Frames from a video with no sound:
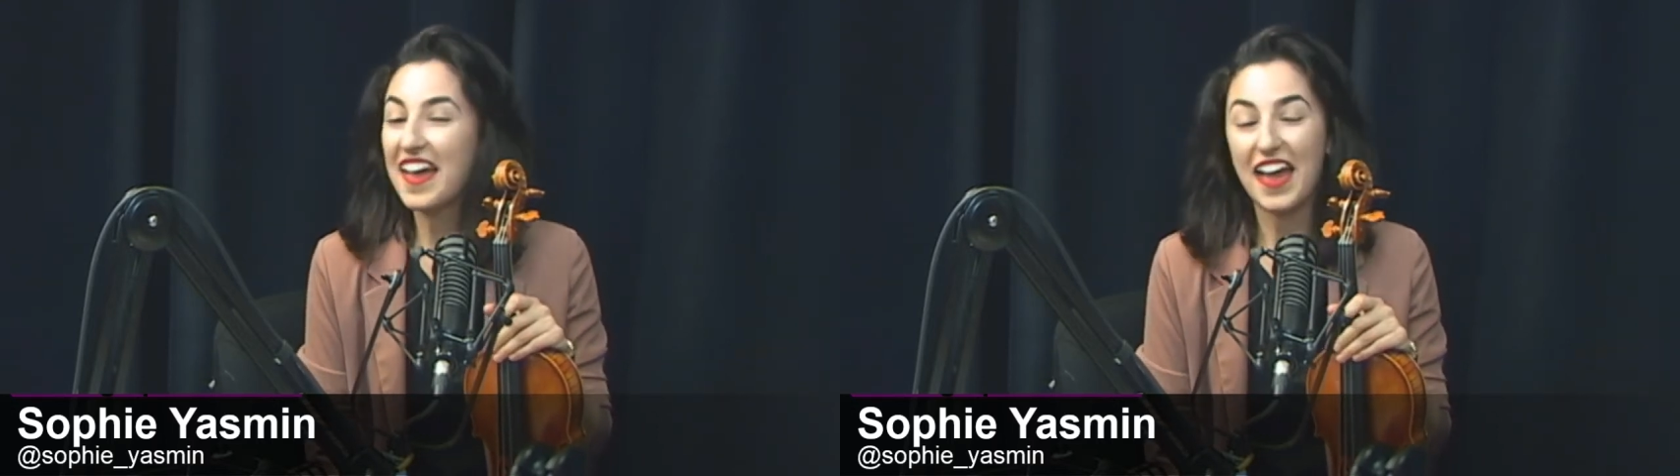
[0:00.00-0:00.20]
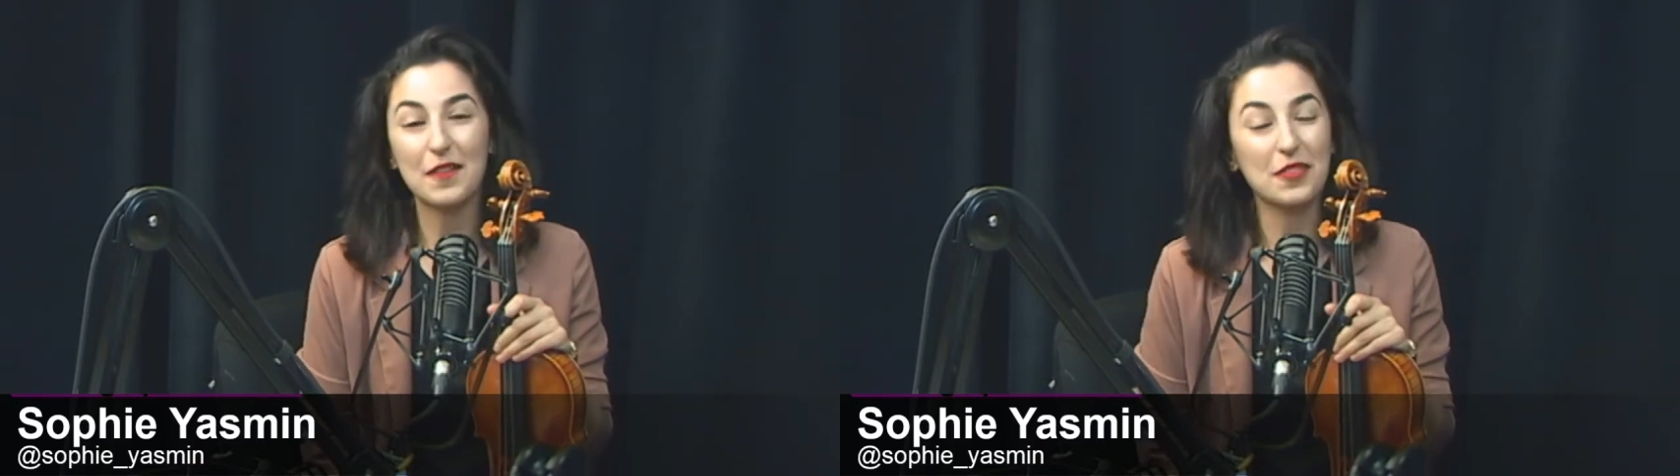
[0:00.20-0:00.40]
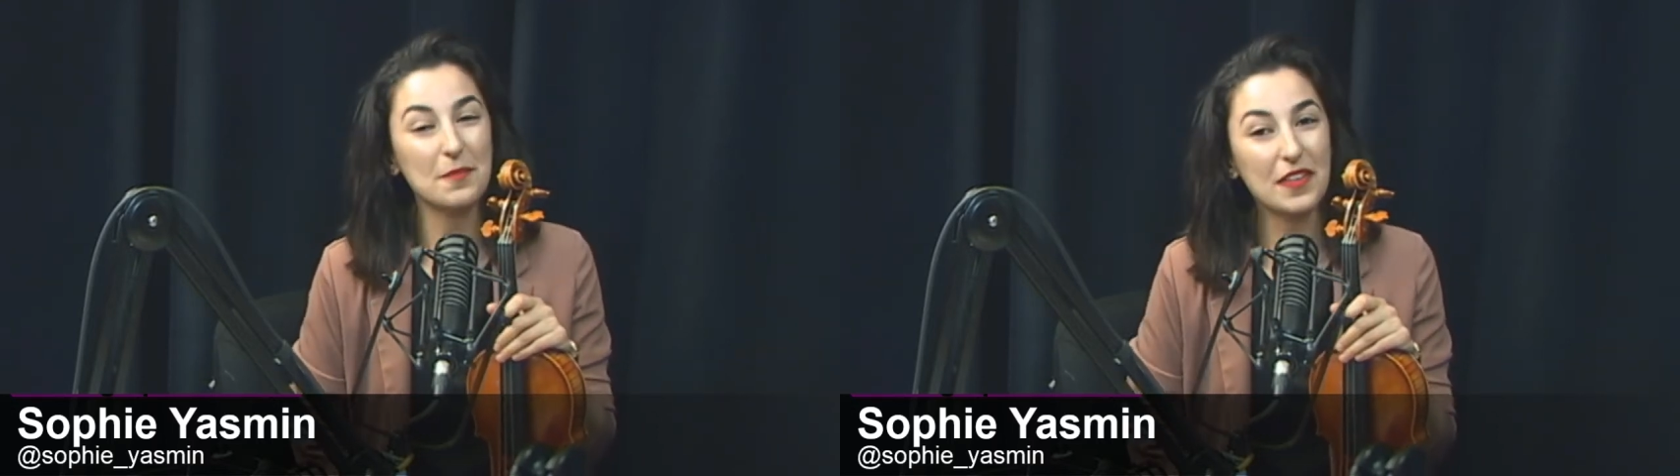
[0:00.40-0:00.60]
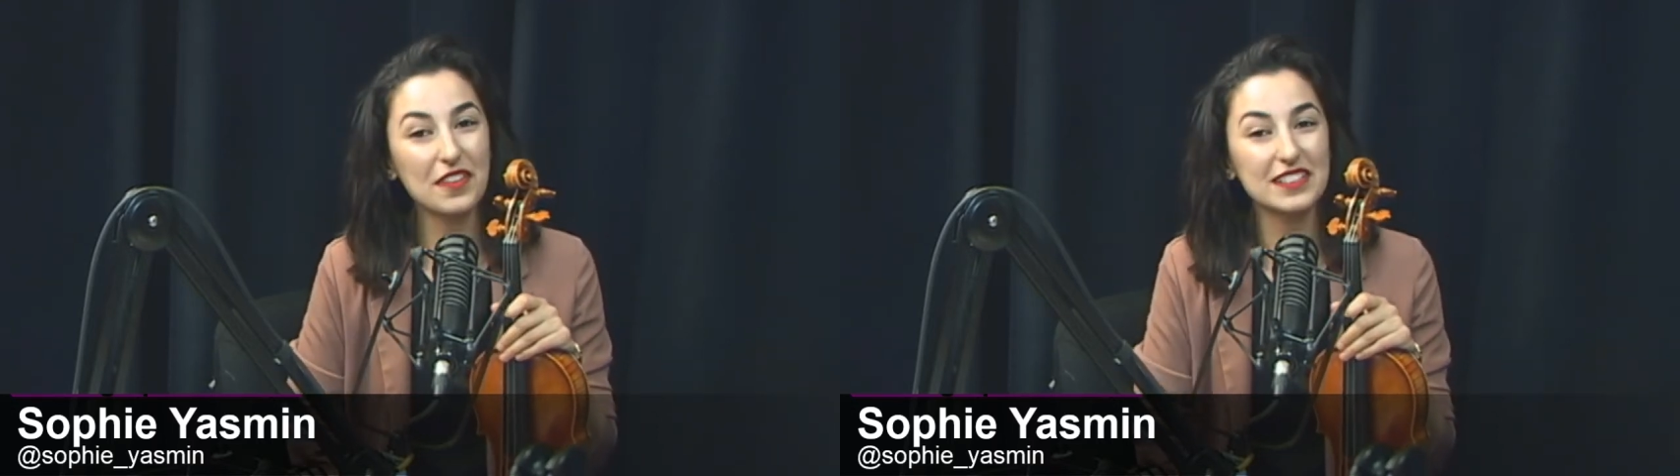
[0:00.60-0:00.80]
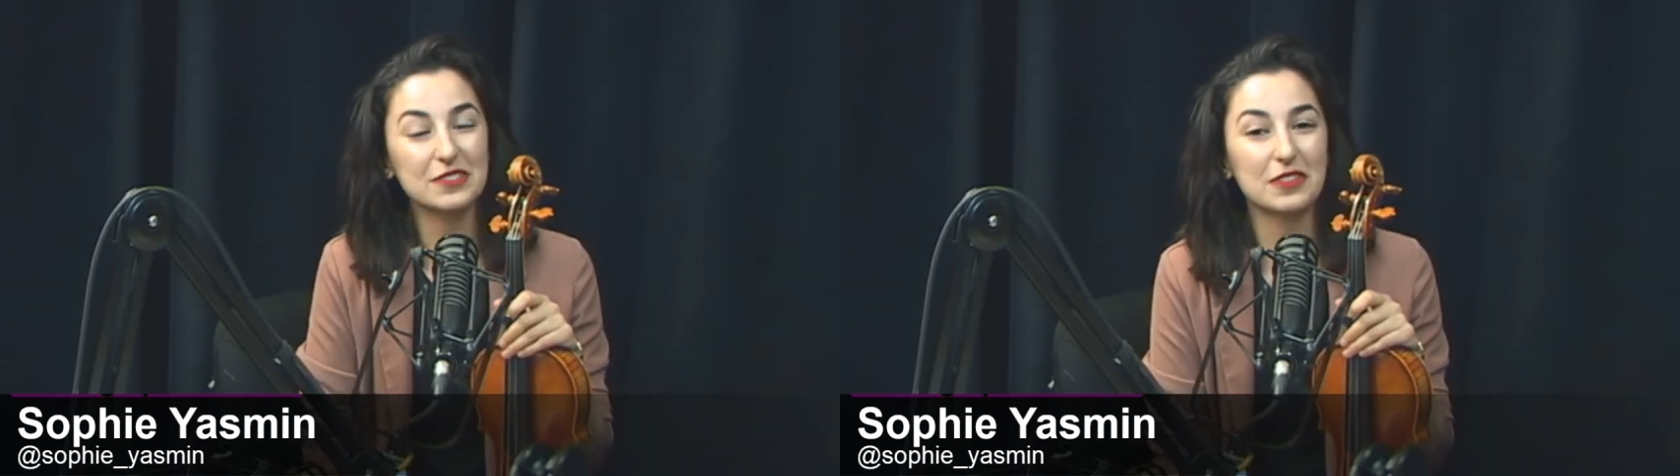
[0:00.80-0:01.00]
anyway, the
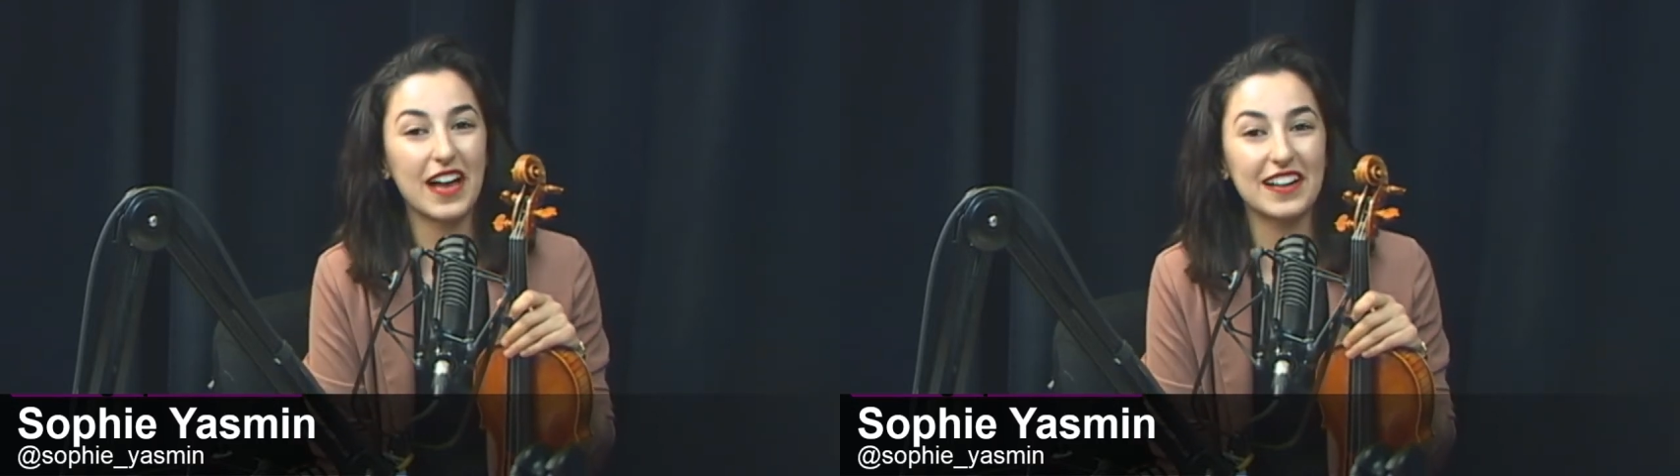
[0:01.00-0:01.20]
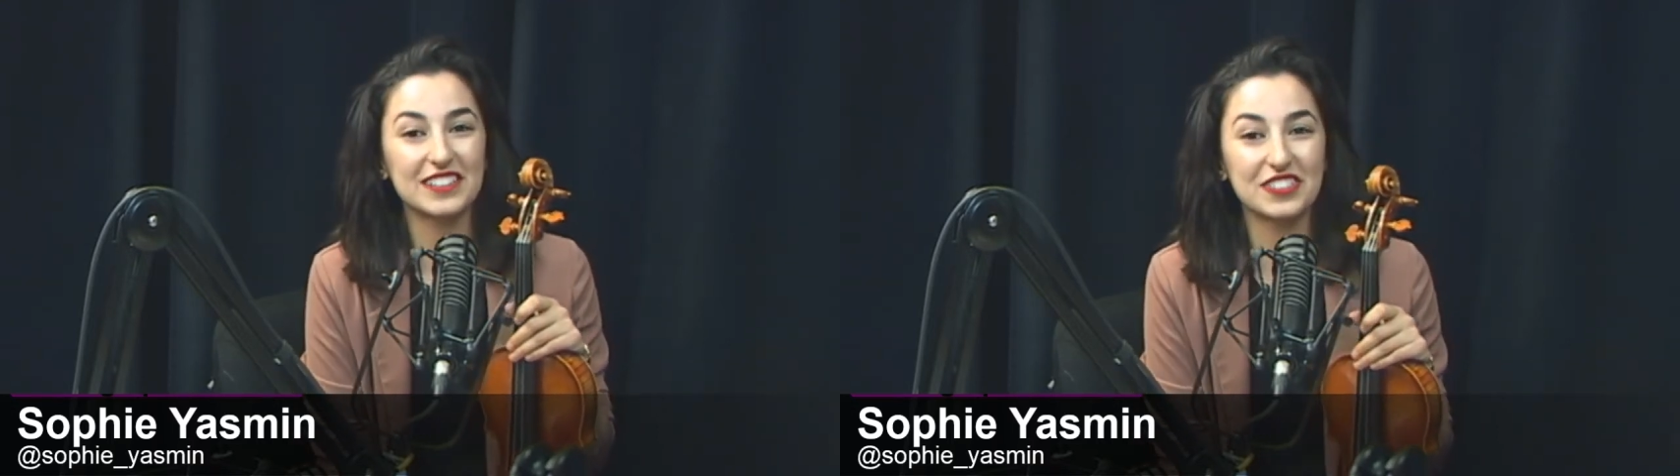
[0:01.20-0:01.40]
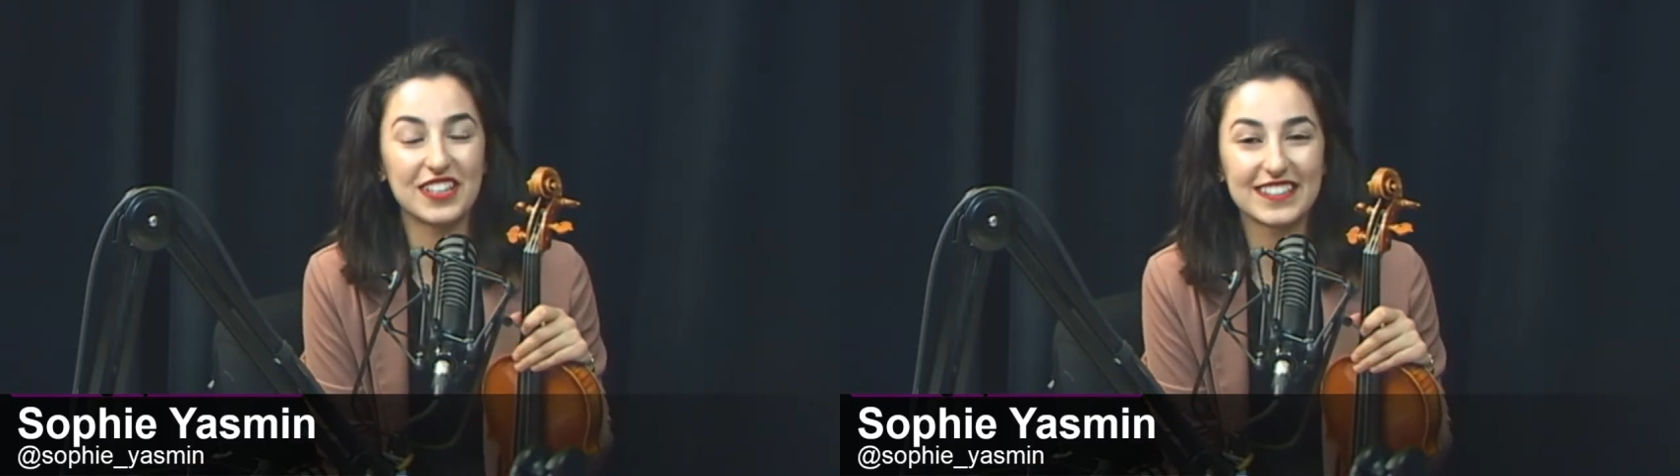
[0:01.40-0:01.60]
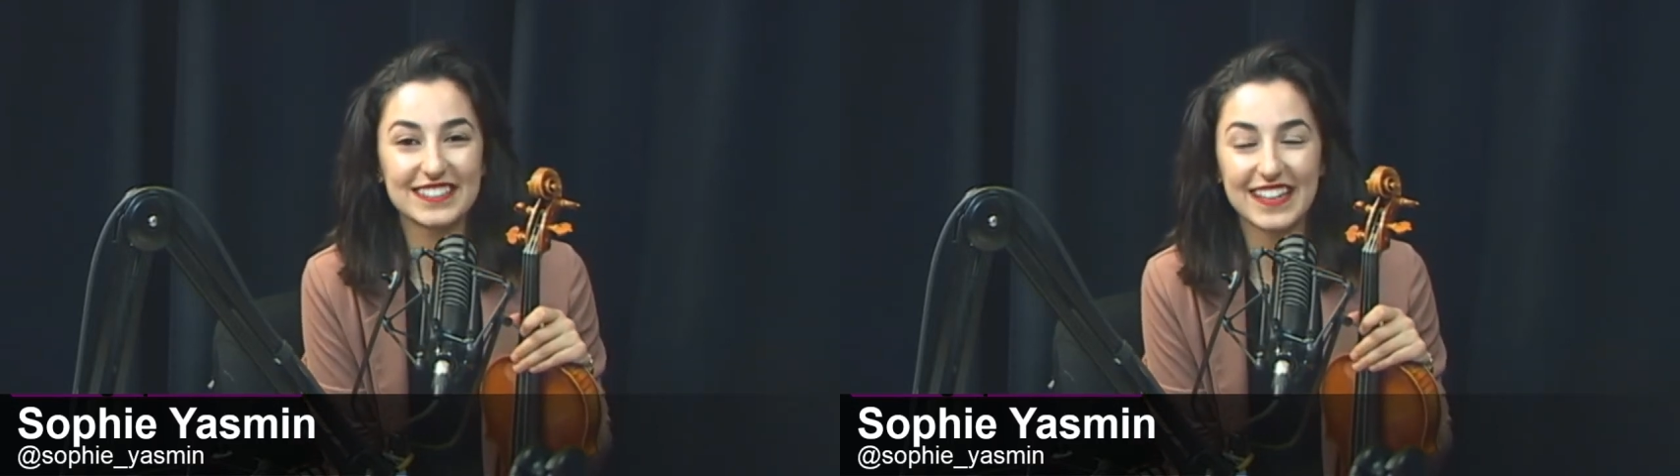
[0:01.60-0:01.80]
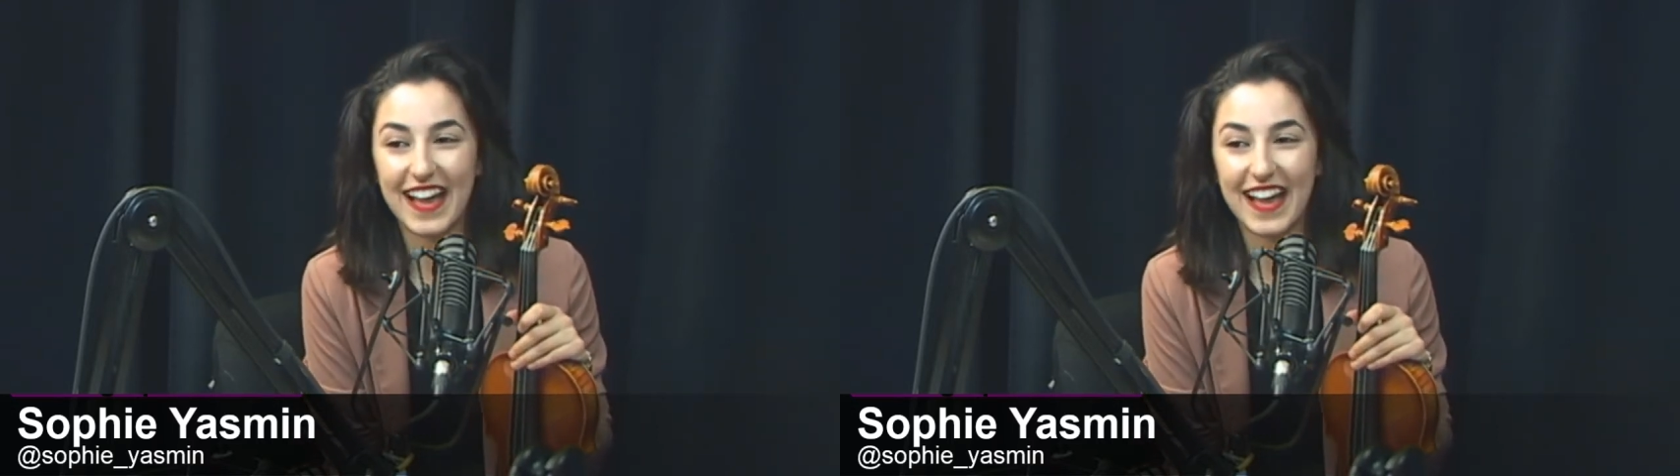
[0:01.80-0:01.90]
method is called Colourstrings,